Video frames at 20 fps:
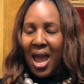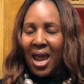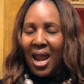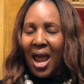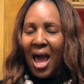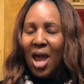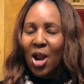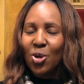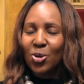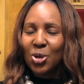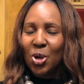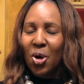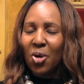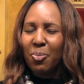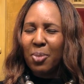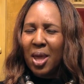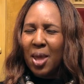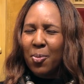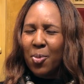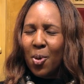And I don't know
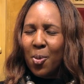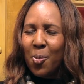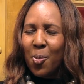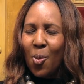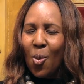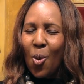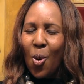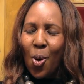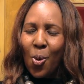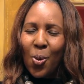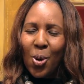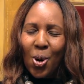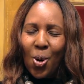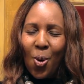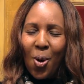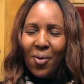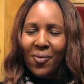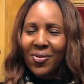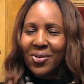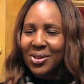if people more were
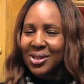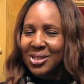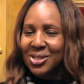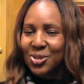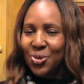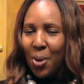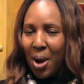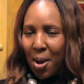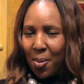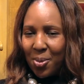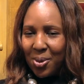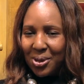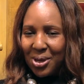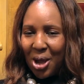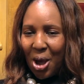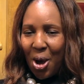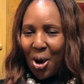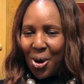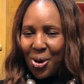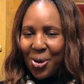going for the scrambled
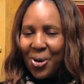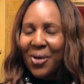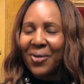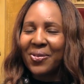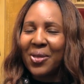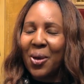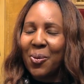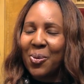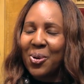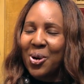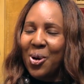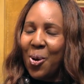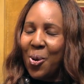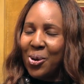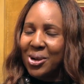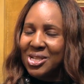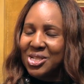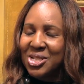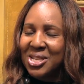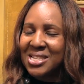dog or if they were
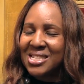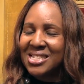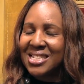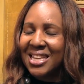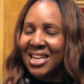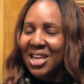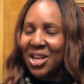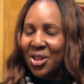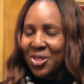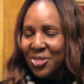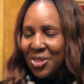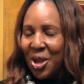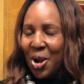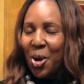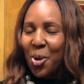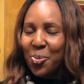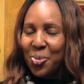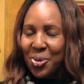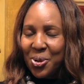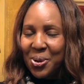going just to get a
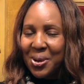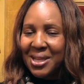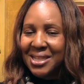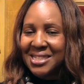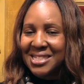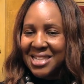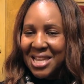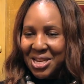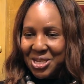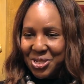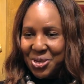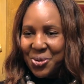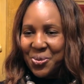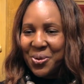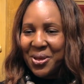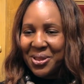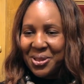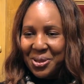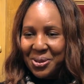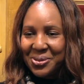therapeutic session
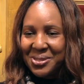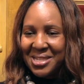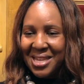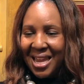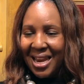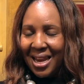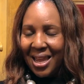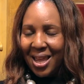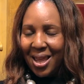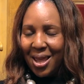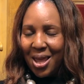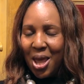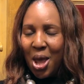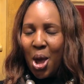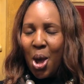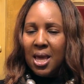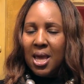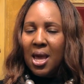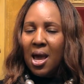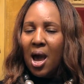with Lieutenant.
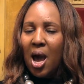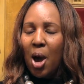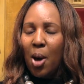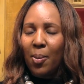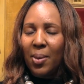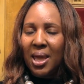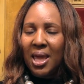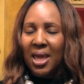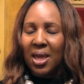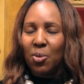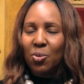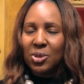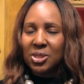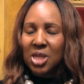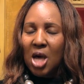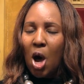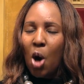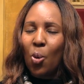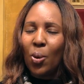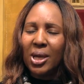He was
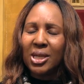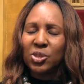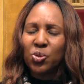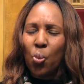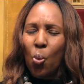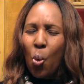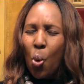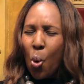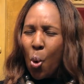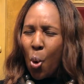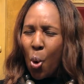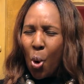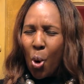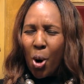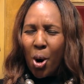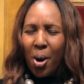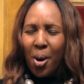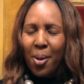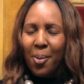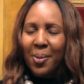always
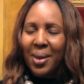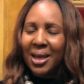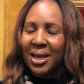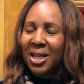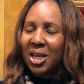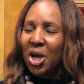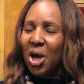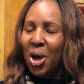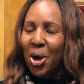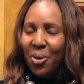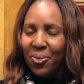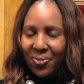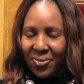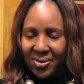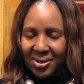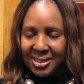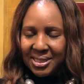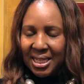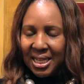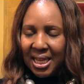warm and
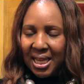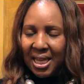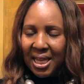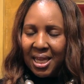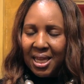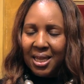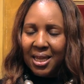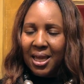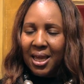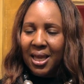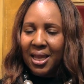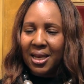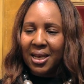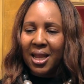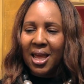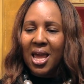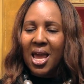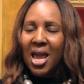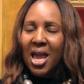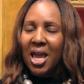comforting, and
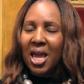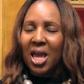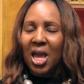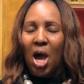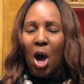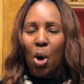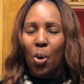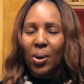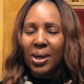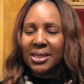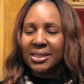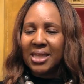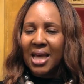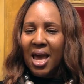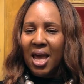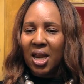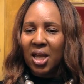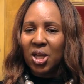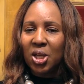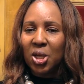he always
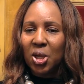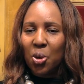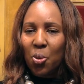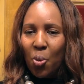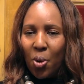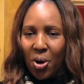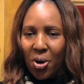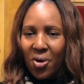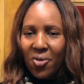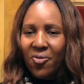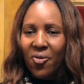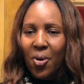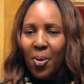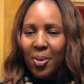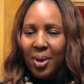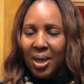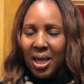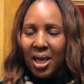had a good word for me.